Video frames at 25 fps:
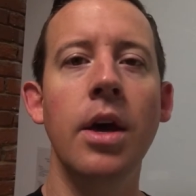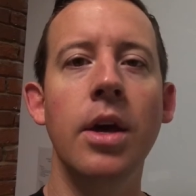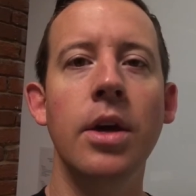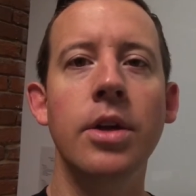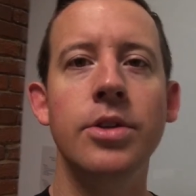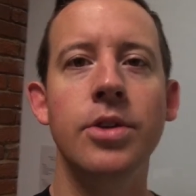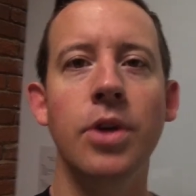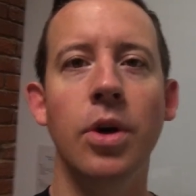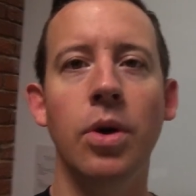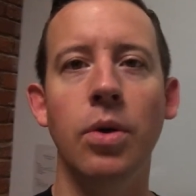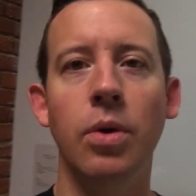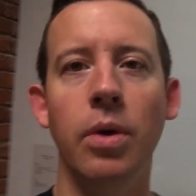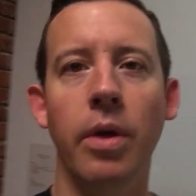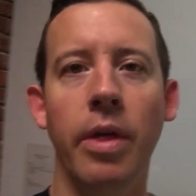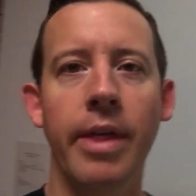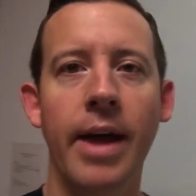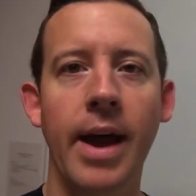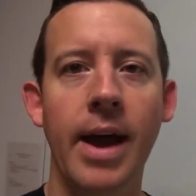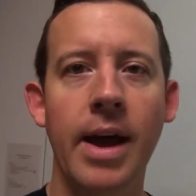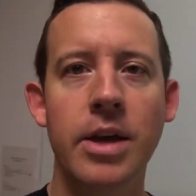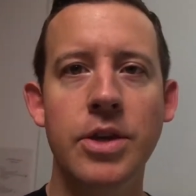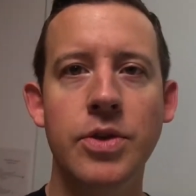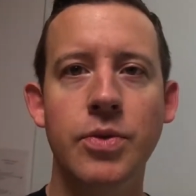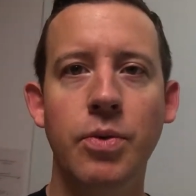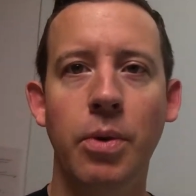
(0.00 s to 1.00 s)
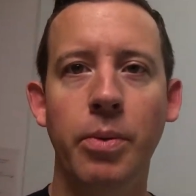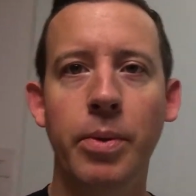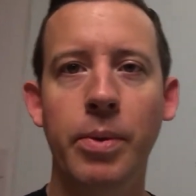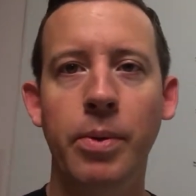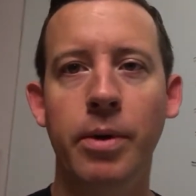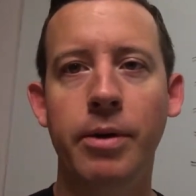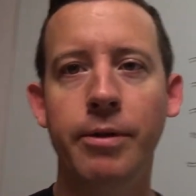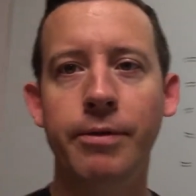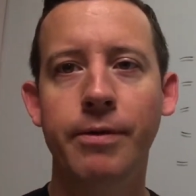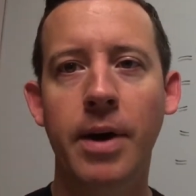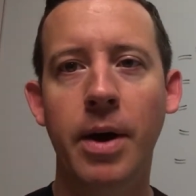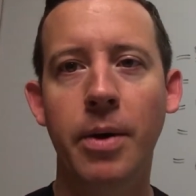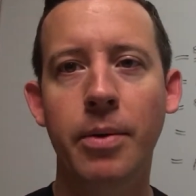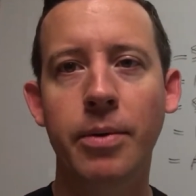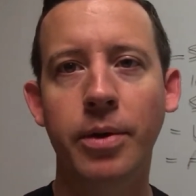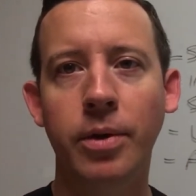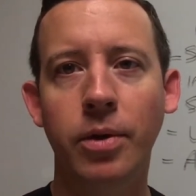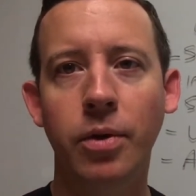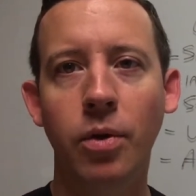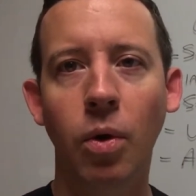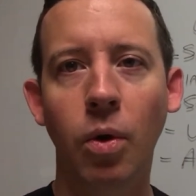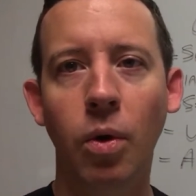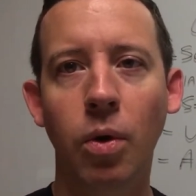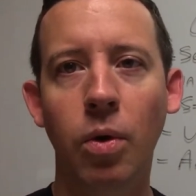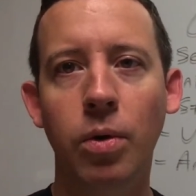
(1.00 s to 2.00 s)
So that is what we want to find with a
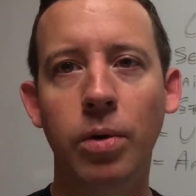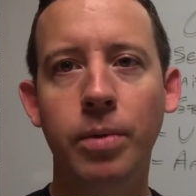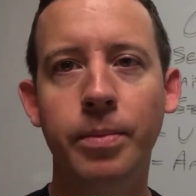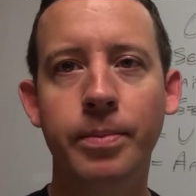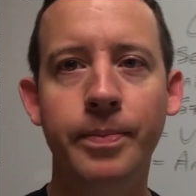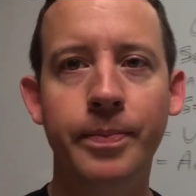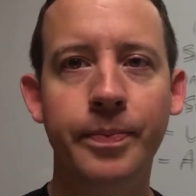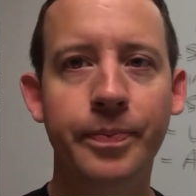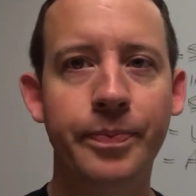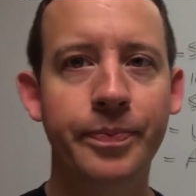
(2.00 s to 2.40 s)
goal.